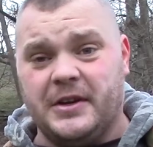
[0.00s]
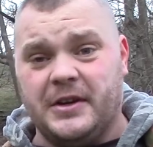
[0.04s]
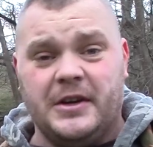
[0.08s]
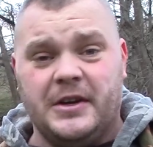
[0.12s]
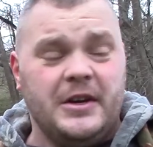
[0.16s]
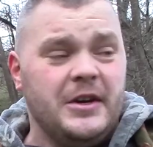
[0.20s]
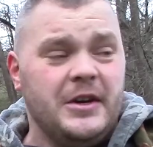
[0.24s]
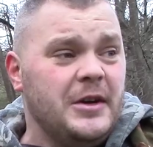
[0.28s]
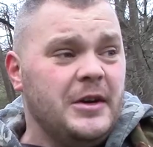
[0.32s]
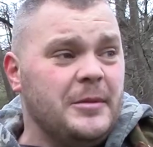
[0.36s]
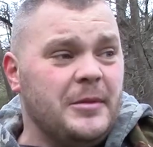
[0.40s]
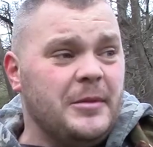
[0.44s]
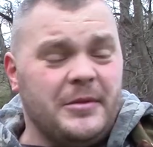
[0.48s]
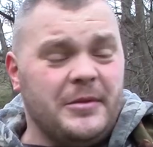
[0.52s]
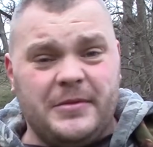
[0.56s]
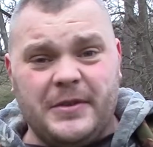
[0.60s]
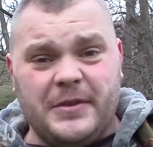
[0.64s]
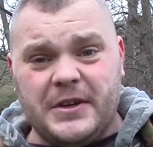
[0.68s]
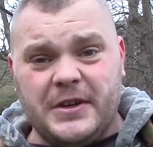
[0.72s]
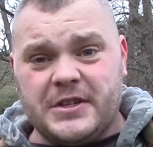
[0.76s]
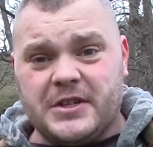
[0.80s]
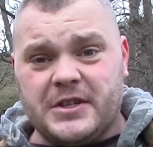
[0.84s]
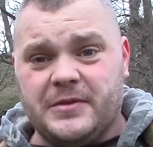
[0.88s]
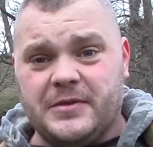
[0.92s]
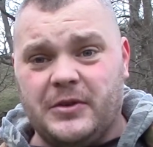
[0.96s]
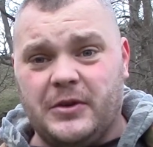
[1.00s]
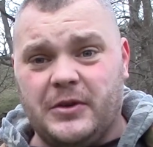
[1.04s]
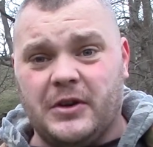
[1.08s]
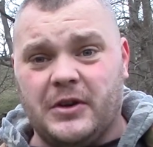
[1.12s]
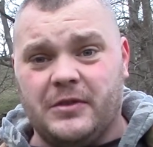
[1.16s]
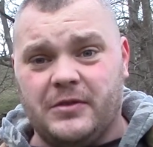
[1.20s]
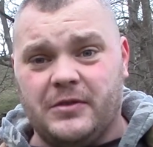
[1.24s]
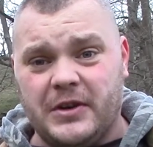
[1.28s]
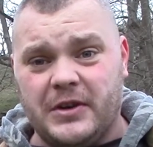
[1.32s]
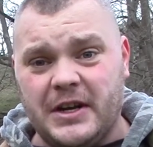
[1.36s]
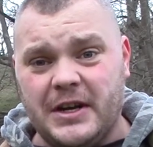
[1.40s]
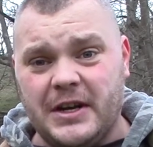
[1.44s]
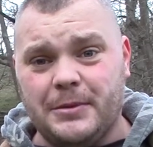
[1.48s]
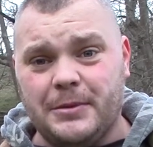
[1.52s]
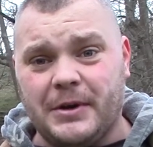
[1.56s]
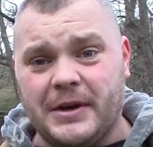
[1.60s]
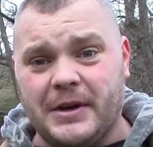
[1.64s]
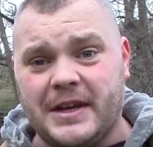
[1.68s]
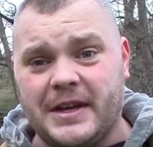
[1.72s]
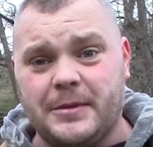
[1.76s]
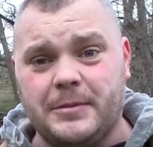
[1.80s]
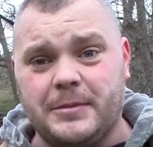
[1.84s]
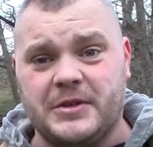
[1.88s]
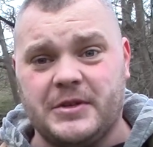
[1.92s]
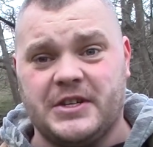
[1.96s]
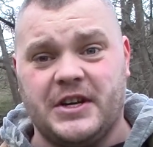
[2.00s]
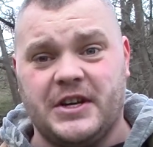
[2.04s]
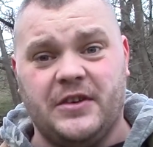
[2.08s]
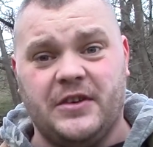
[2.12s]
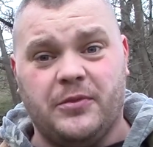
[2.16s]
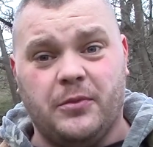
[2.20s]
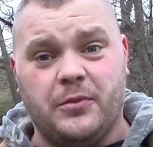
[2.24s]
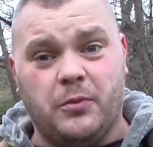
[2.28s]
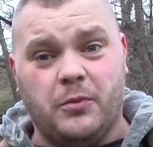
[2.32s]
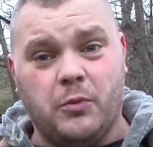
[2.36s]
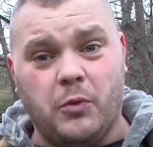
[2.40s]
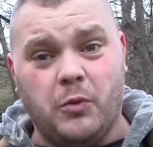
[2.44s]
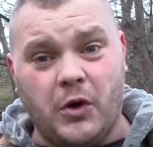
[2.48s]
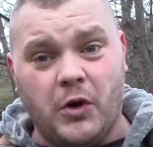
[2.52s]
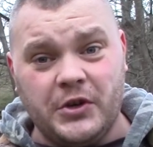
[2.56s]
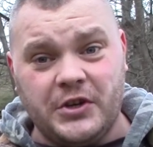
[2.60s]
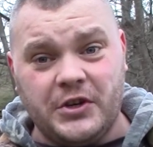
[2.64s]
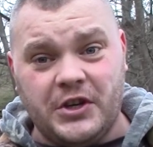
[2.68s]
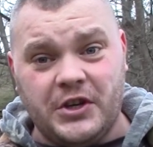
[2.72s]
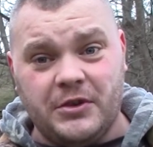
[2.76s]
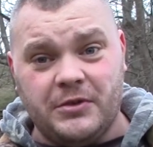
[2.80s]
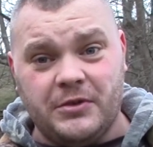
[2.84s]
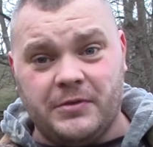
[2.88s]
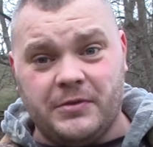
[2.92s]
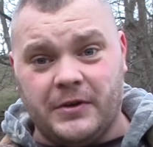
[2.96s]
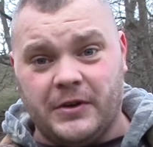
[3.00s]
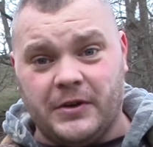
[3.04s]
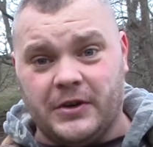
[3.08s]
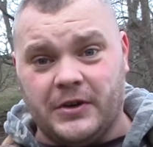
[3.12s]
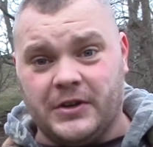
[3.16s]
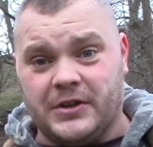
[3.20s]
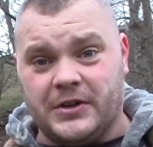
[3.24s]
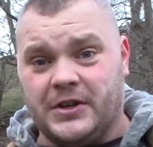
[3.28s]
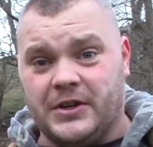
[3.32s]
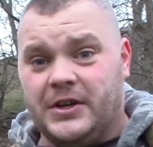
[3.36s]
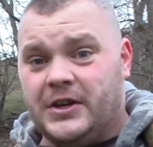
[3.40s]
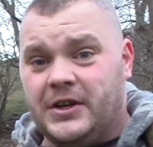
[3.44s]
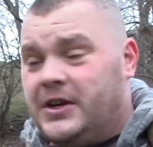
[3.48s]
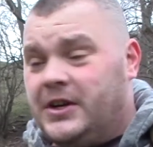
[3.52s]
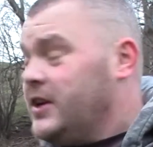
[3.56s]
But first of all, I really want to get myself one yew fork.